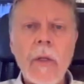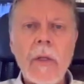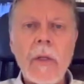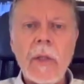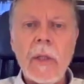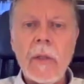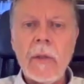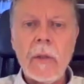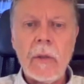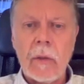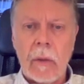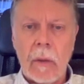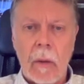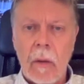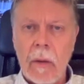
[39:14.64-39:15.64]

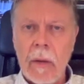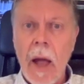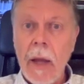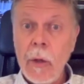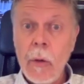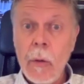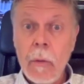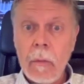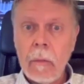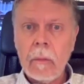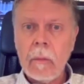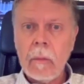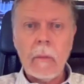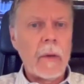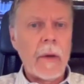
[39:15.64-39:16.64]
diseases are not new.
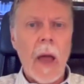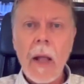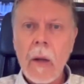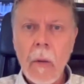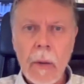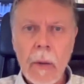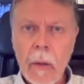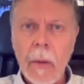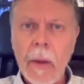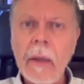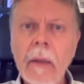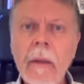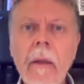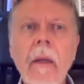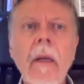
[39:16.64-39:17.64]
They're not going
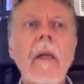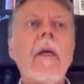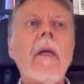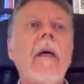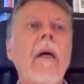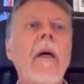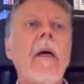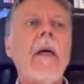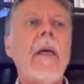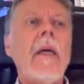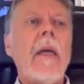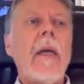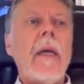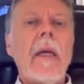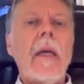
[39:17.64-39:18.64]
away.
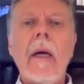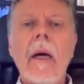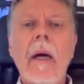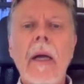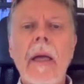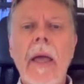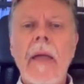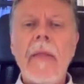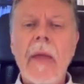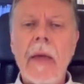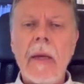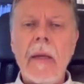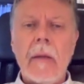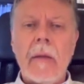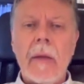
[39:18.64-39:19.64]
And
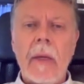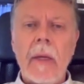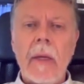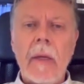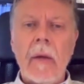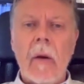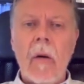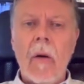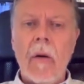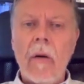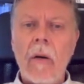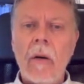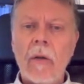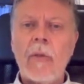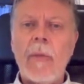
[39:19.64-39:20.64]
they are
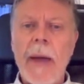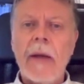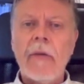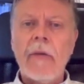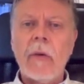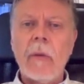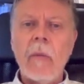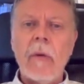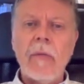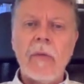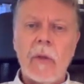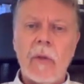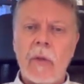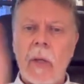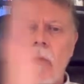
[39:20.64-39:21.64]
on a spectrum of
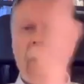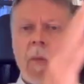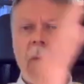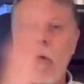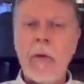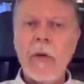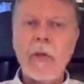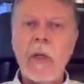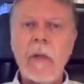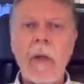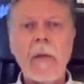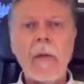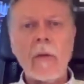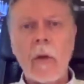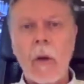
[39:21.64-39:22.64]
some are more risky than
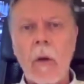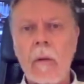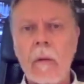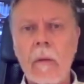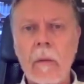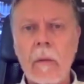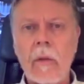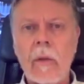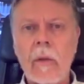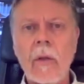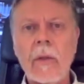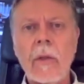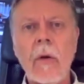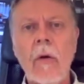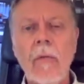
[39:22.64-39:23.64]
others.
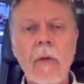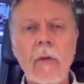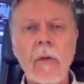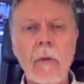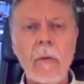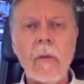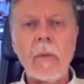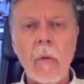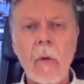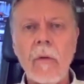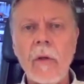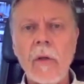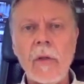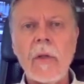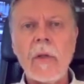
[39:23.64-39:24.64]
SARS-CoV-2 is more
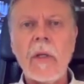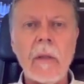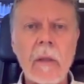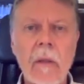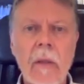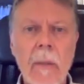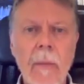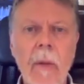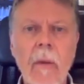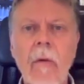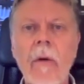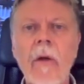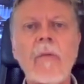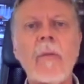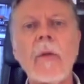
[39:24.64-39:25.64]
risky than the
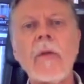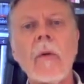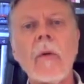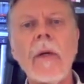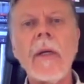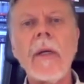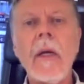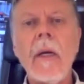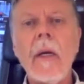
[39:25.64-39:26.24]
typical respiratory